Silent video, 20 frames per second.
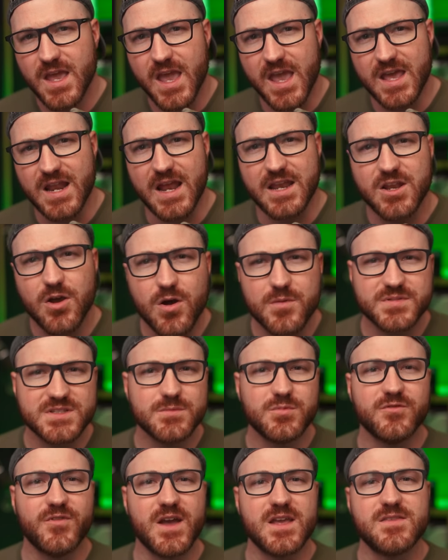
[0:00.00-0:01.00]
And I know I'm
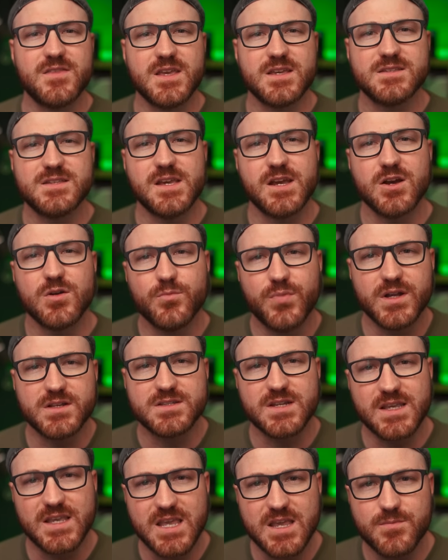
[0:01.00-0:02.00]
simplifying things here, but
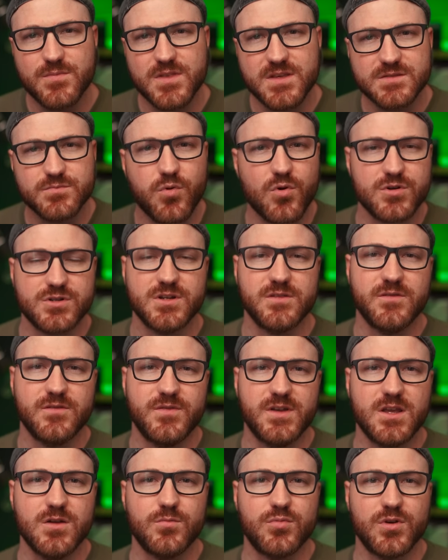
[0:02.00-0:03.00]
to keep this portion of the
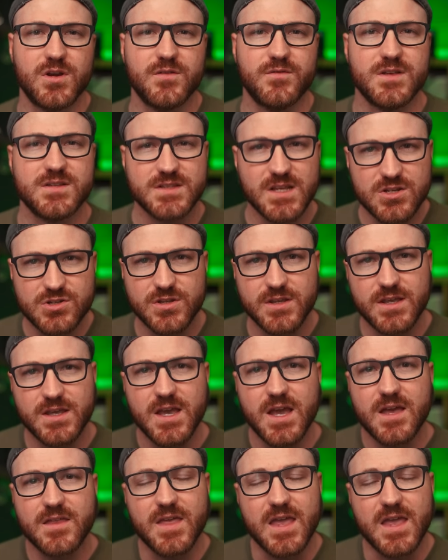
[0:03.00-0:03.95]
video brief, essentially,